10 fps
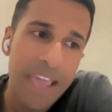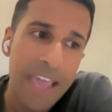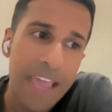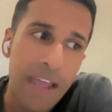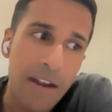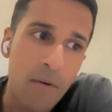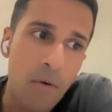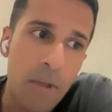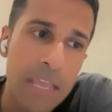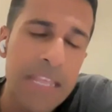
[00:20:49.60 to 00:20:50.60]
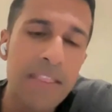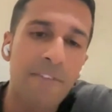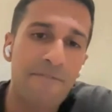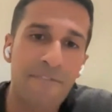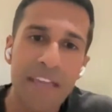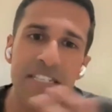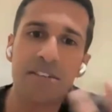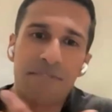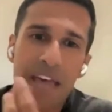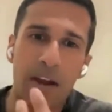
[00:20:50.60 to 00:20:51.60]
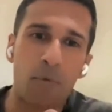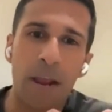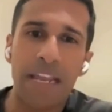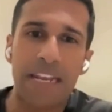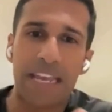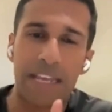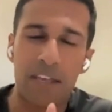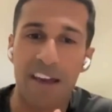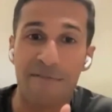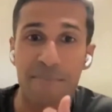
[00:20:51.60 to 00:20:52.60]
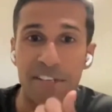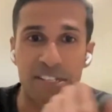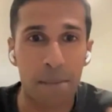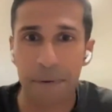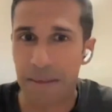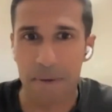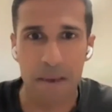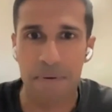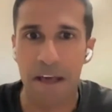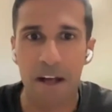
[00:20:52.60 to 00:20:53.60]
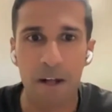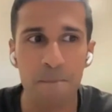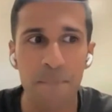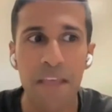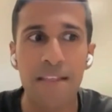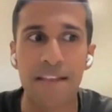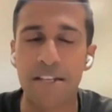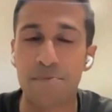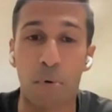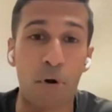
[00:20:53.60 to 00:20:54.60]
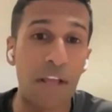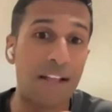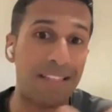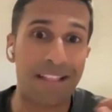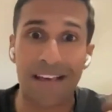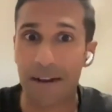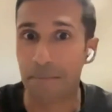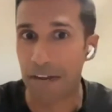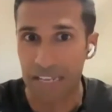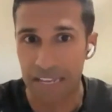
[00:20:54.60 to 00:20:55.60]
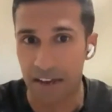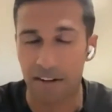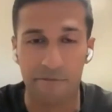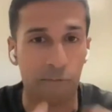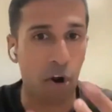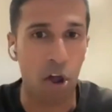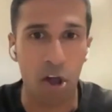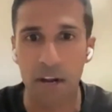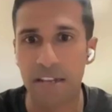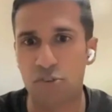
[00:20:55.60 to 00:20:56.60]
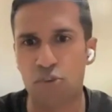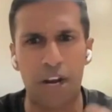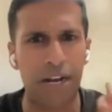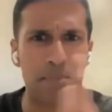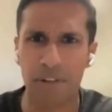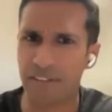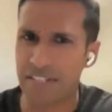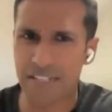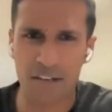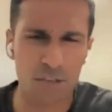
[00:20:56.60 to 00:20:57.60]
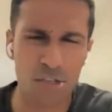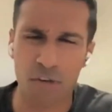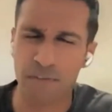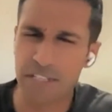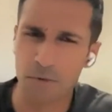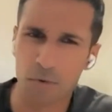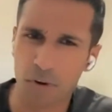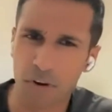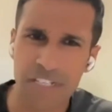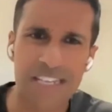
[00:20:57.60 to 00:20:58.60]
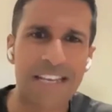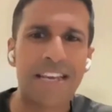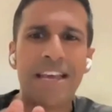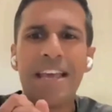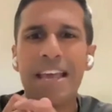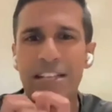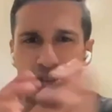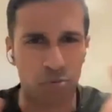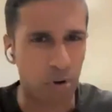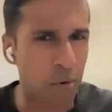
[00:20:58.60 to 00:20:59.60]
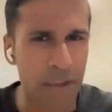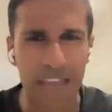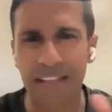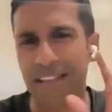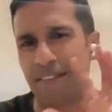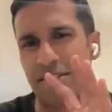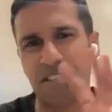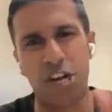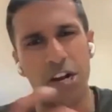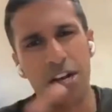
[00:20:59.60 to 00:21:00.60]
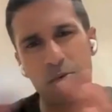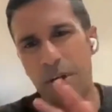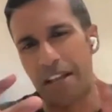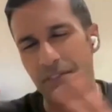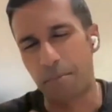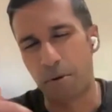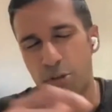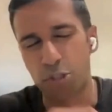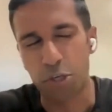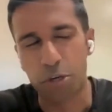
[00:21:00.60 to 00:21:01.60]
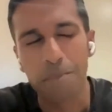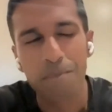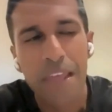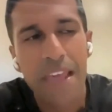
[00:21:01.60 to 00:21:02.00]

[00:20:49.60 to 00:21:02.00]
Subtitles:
And in the face of that reckoning, you have this company, PayPal, that is burning a lot of money on fraud, trying to build this service that works. It's growing. They have this shotgun wedding of a merger.